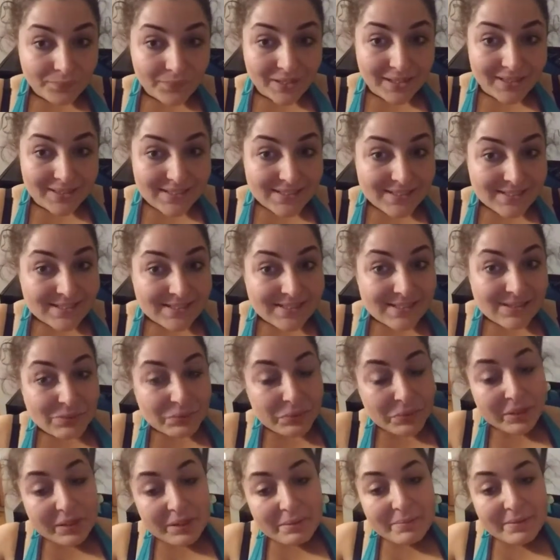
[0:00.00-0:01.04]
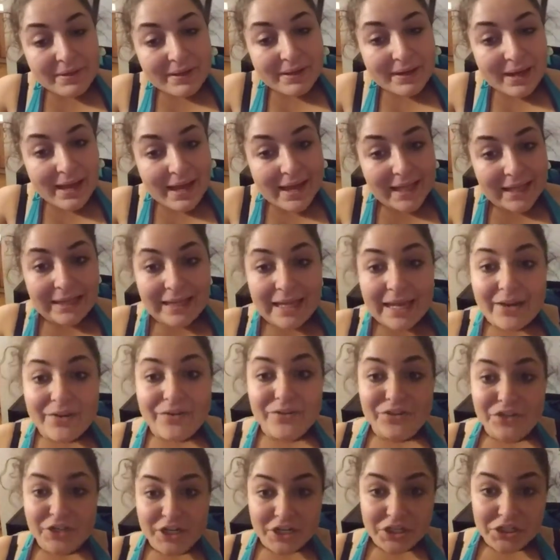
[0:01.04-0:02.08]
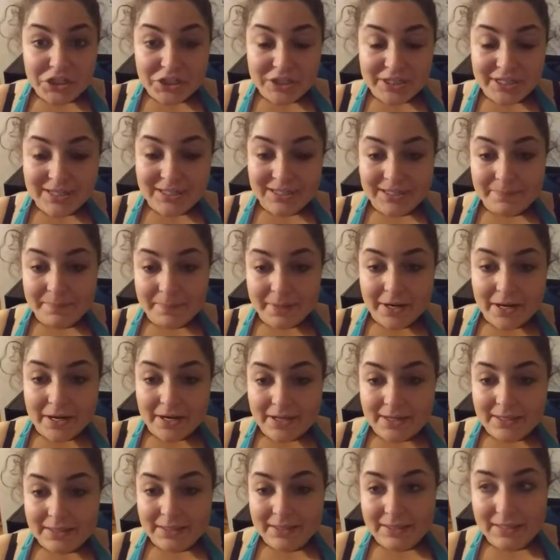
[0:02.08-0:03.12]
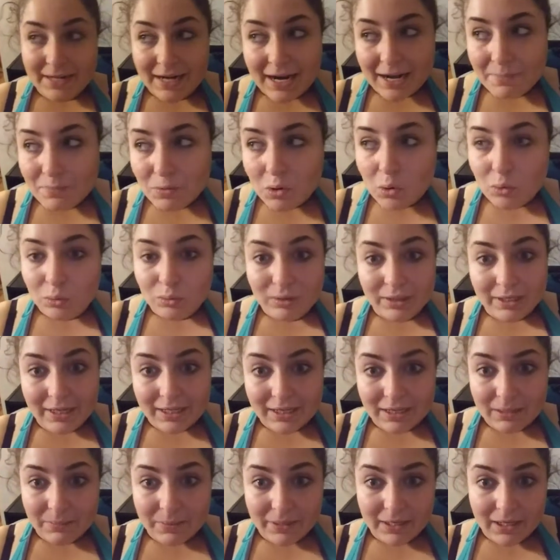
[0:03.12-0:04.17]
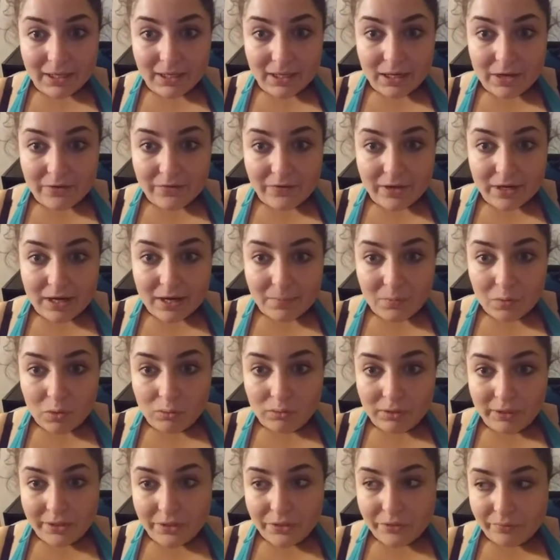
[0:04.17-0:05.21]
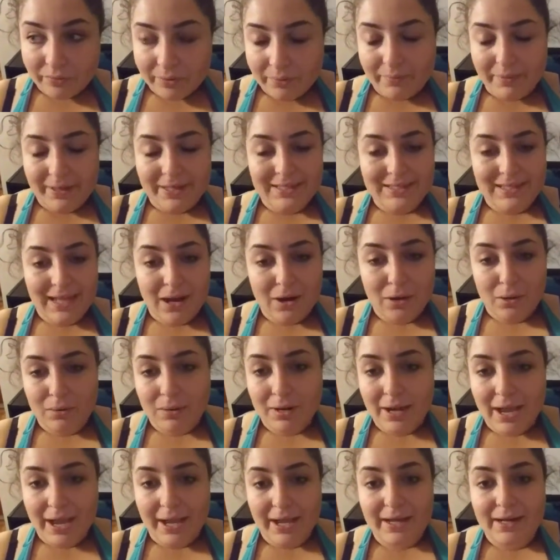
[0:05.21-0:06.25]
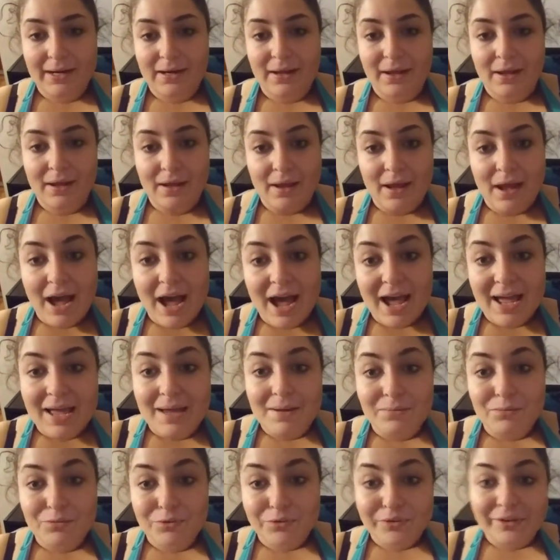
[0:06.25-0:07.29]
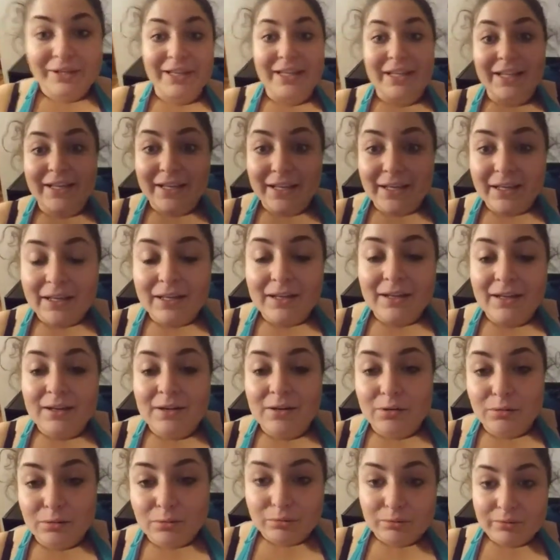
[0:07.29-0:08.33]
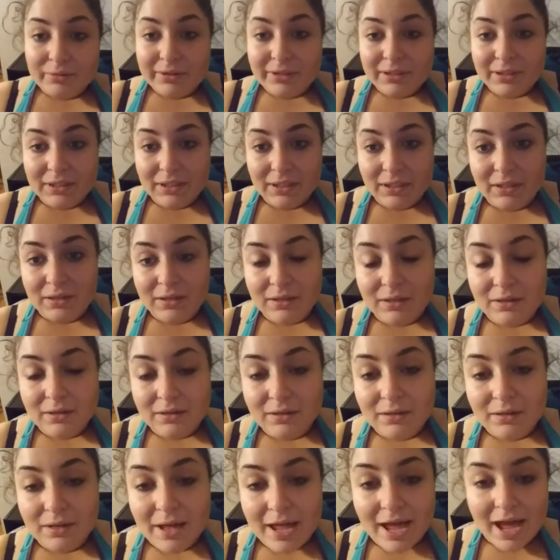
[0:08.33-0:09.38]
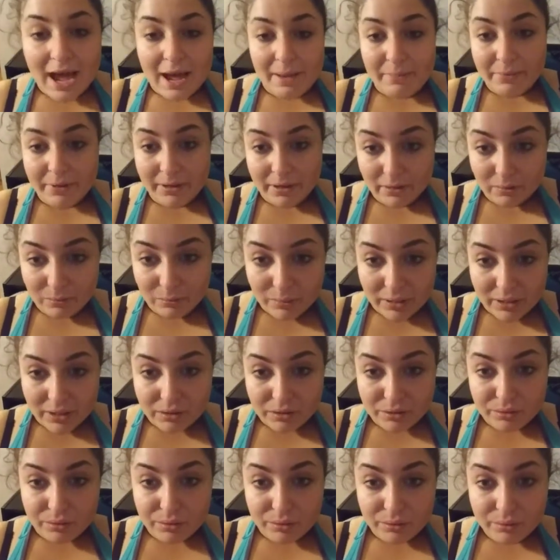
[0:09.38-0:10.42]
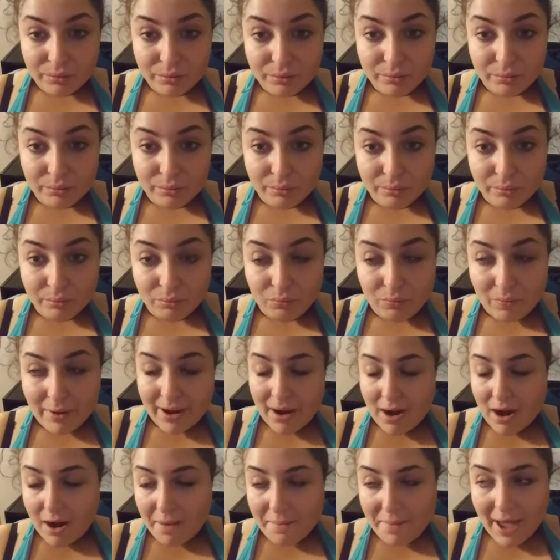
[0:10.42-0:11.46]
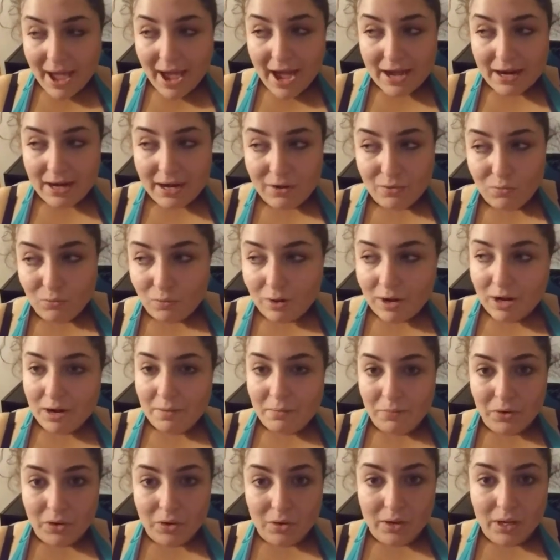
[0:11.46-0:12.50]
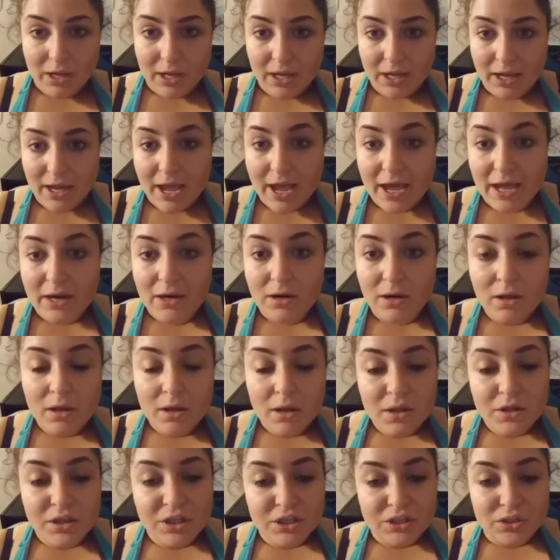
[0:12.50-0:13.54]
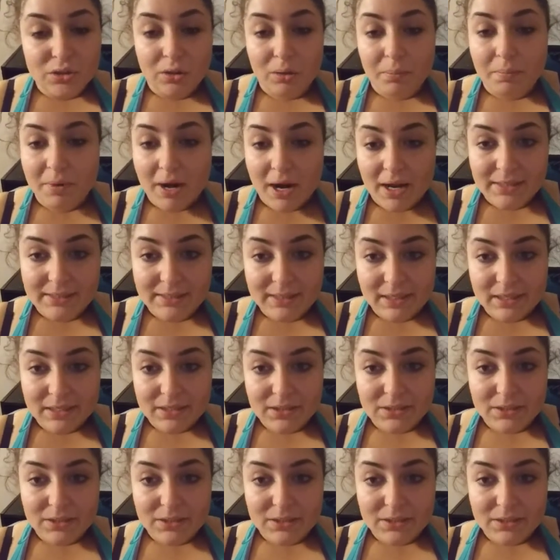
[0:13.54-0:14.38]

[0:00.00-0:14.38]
This has really been a life-changing experience, and I'm only at the beginning of it. I'm only 3 weeks out, and I am really, really happy with where I'm at and where I'm going and this whole process.